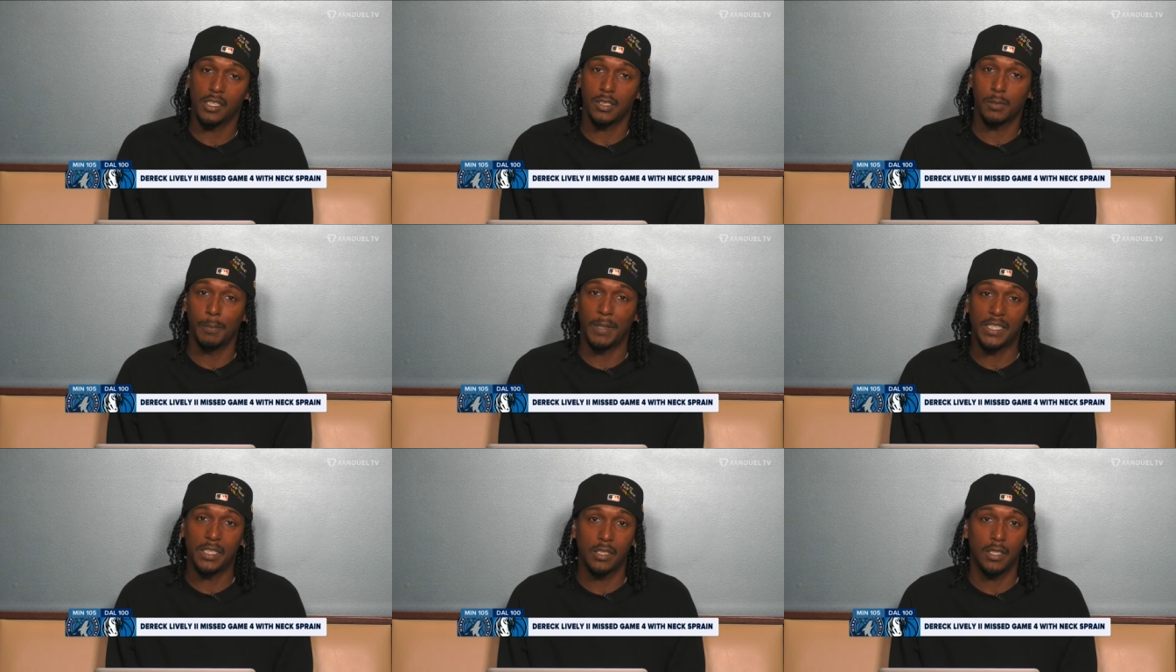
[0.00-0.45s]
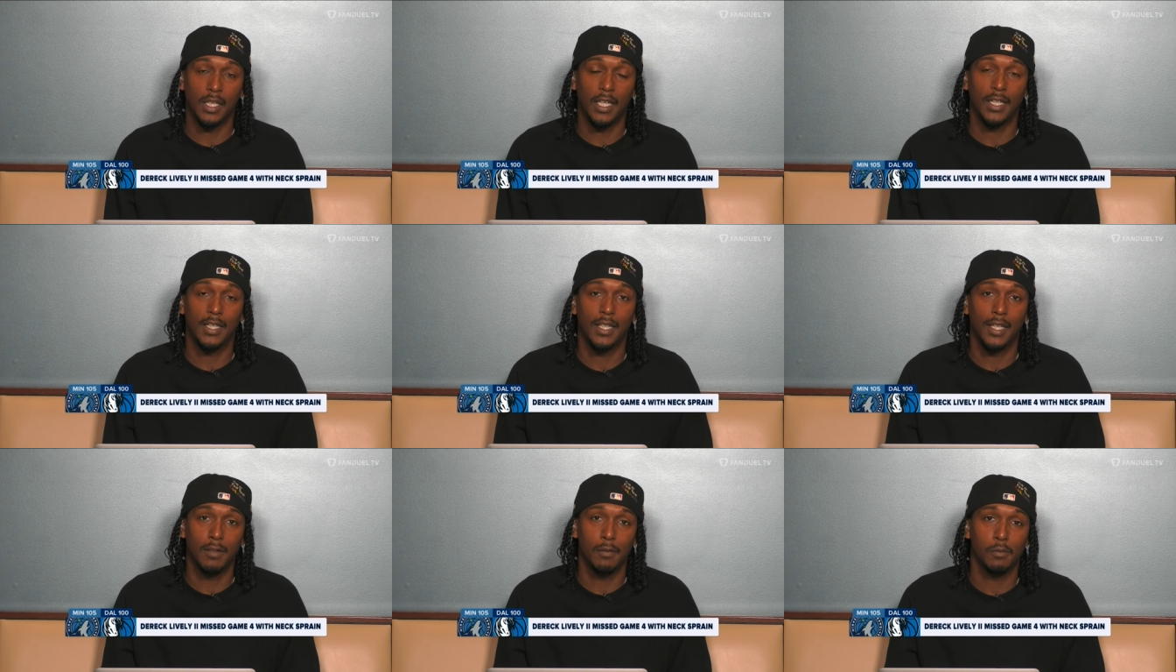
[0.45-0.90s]
mentioned,
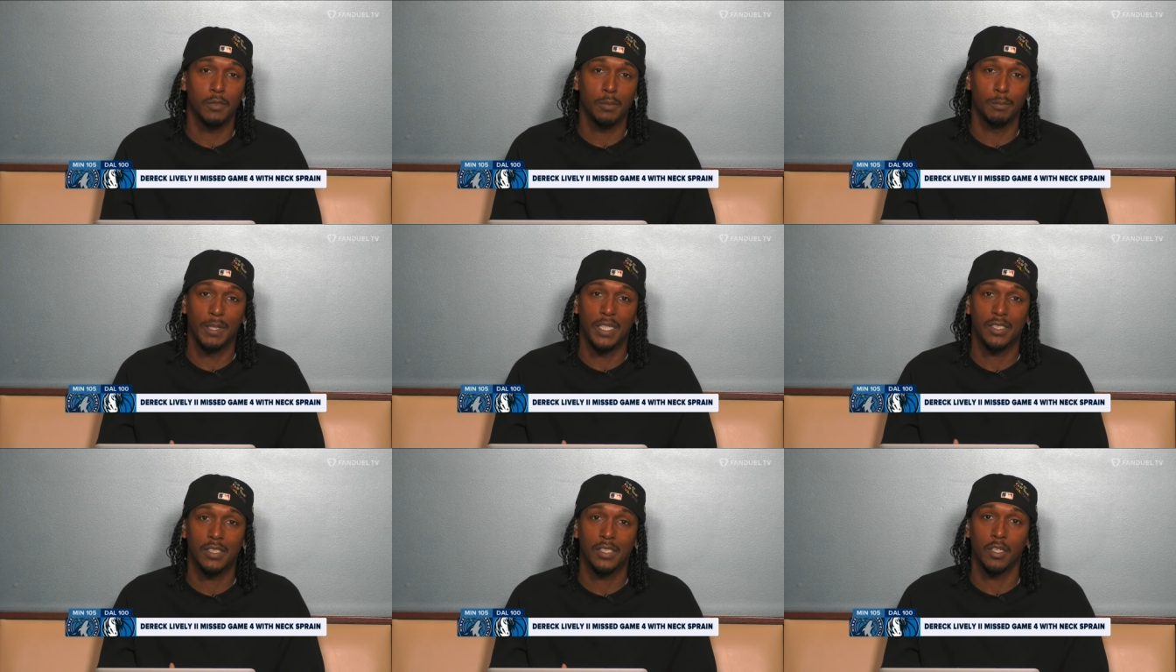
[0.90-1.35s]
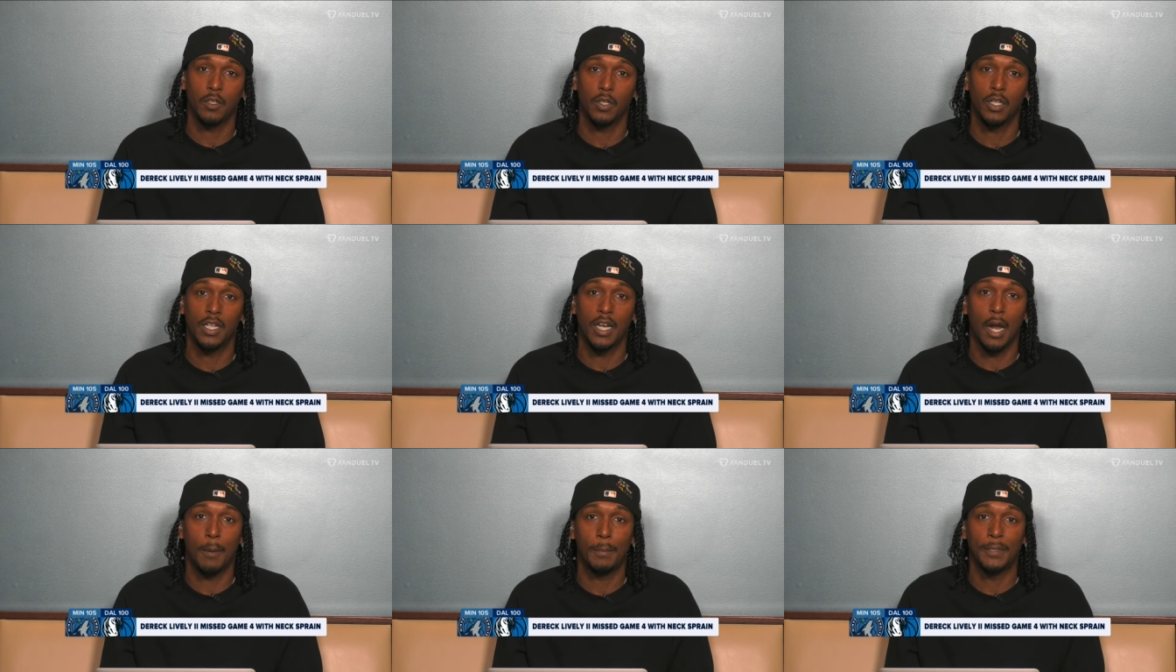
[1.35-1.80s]
it gives Minnesota
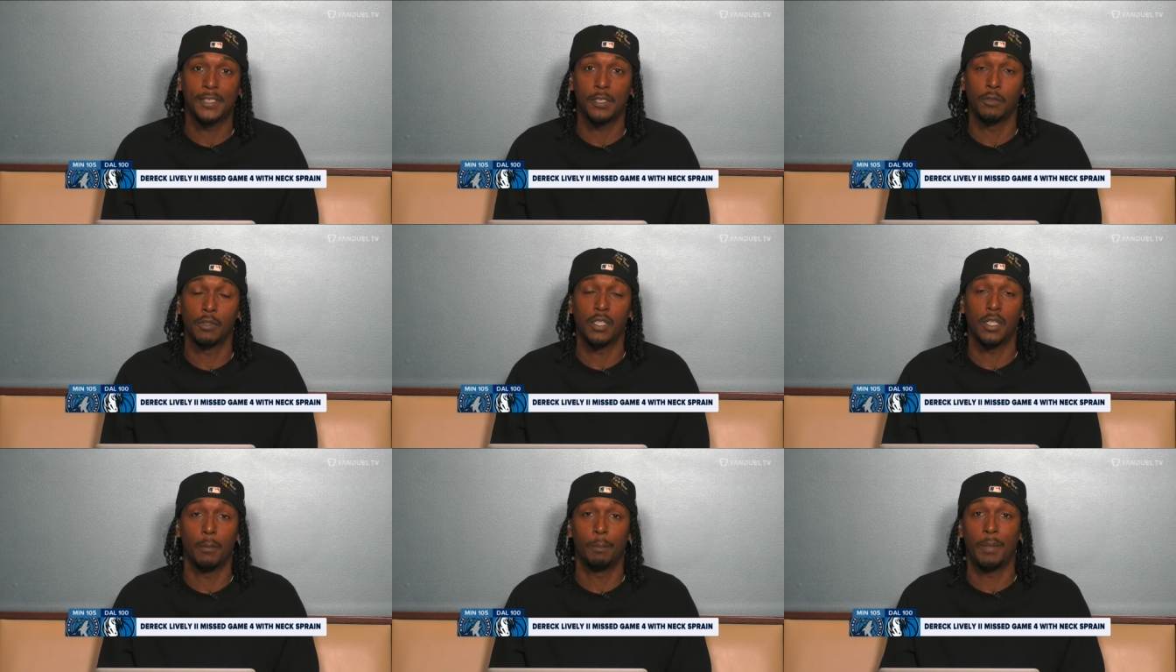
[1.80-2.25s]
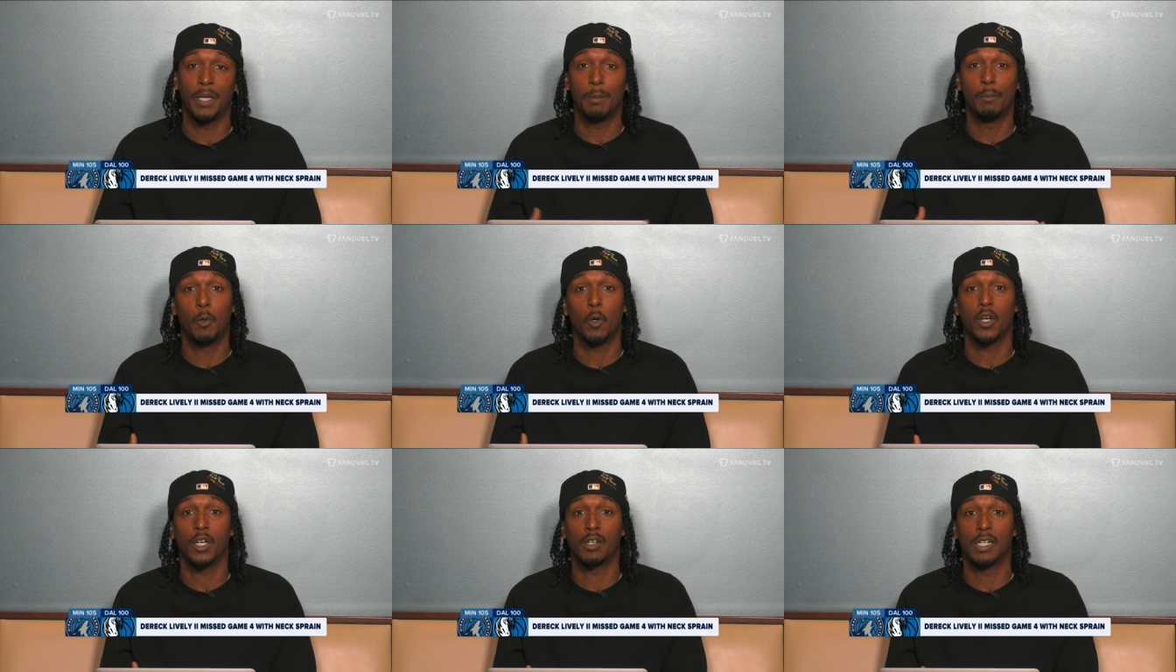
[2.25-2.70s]
an opportunity to be
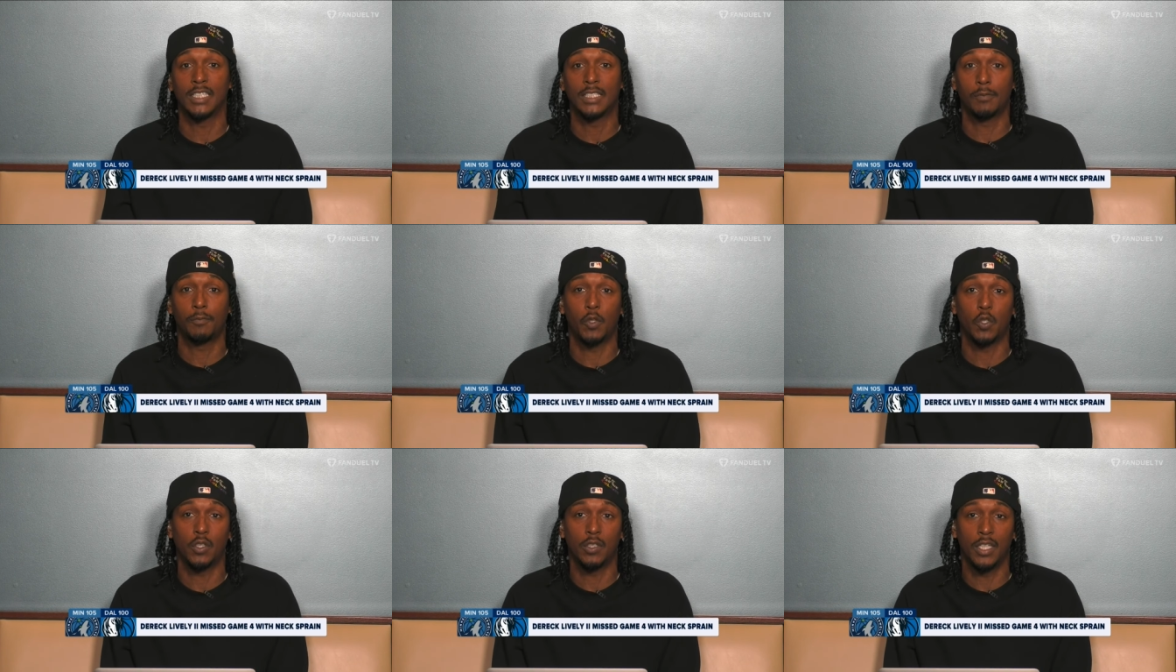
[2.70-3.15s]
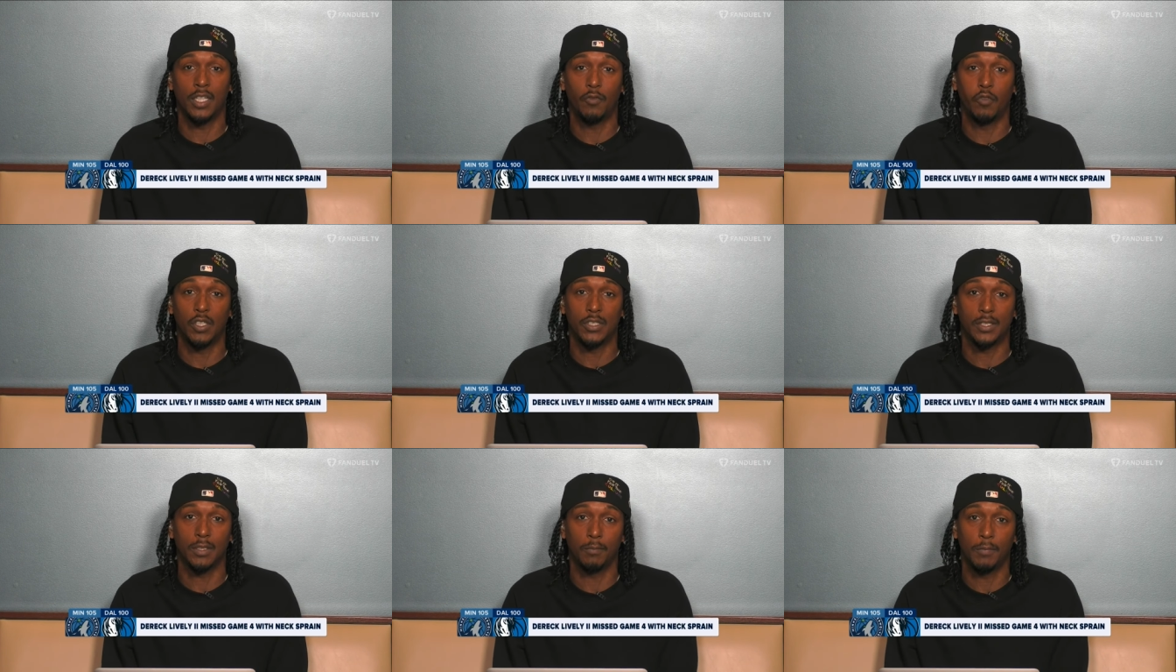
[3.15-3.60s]
more aggressive on the
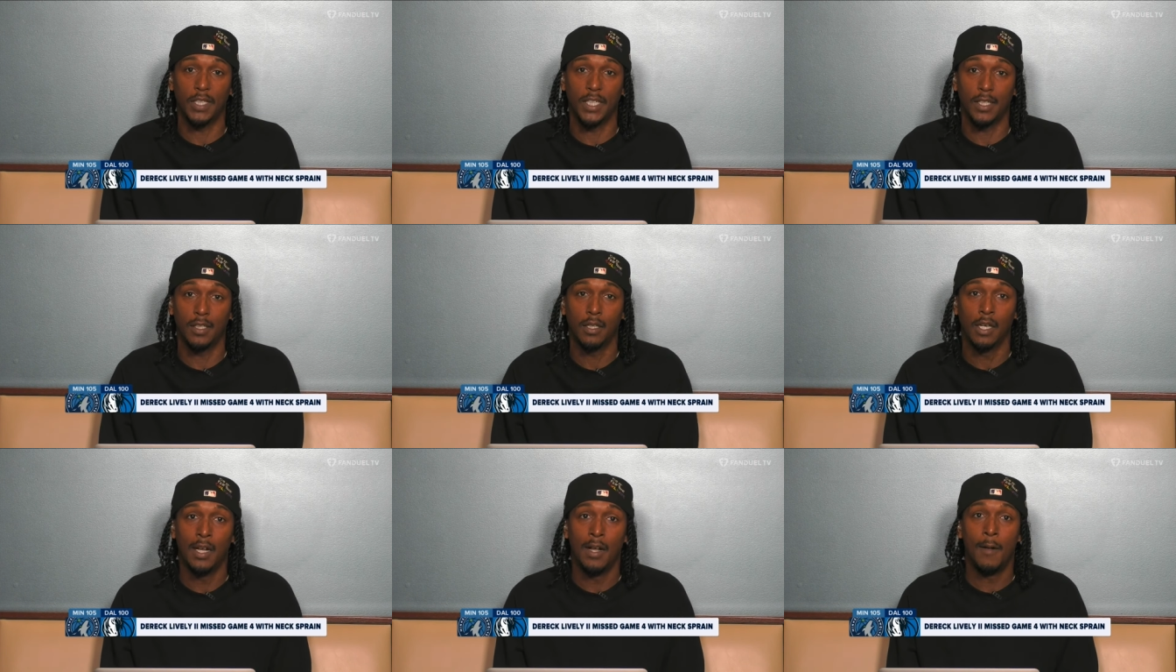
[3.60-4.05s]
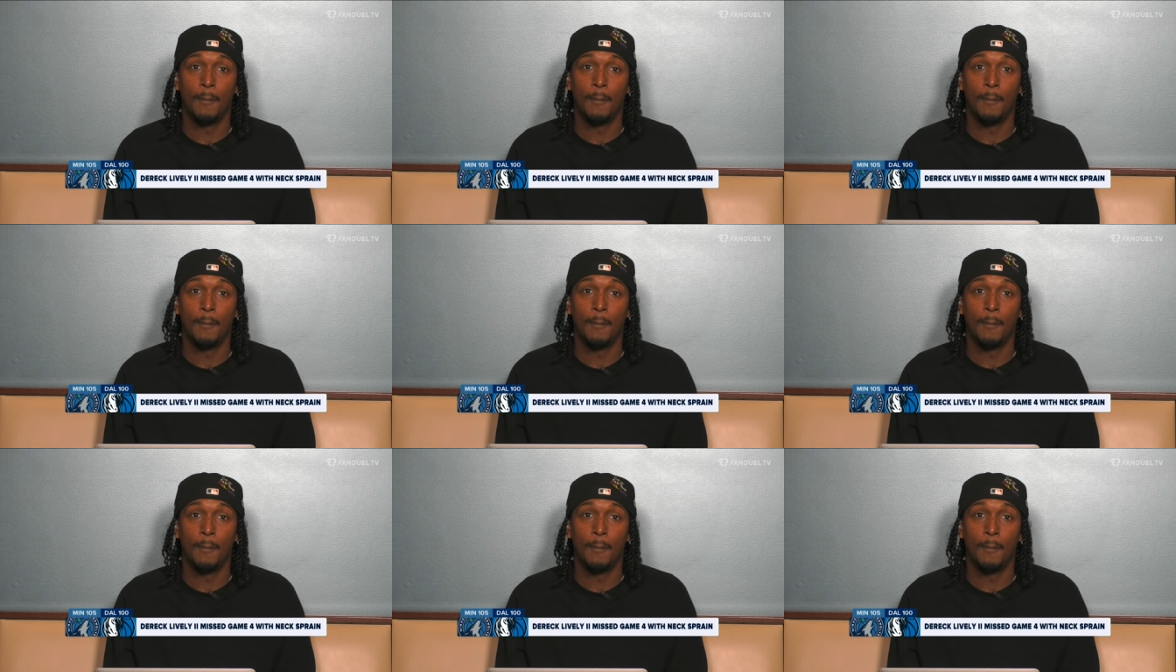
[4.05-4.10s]
defensive end,